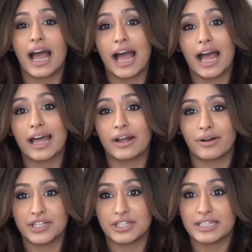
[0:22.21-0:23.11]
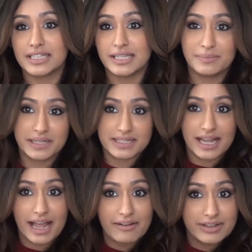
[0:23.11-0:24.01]
and, oh, as you can see, because I
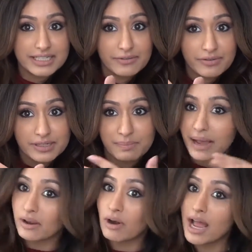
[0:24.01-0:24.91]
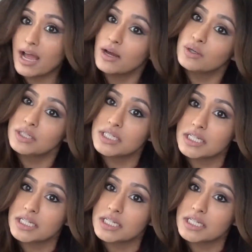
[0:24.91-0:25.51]
have a different background.